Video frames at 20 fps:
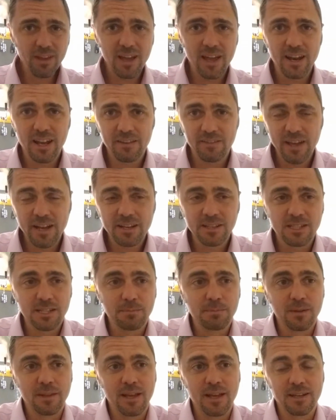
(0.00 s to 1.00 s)
And I've had a sip
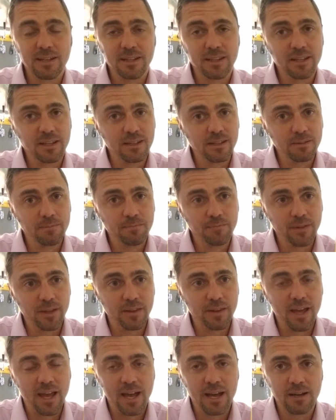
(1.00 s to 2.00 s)
of that in
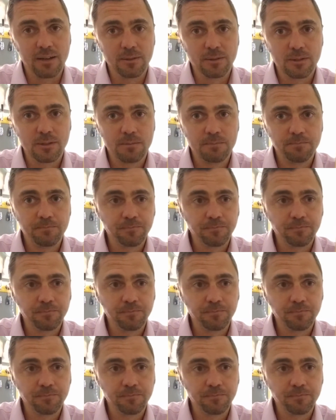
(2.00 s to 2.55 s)
the house,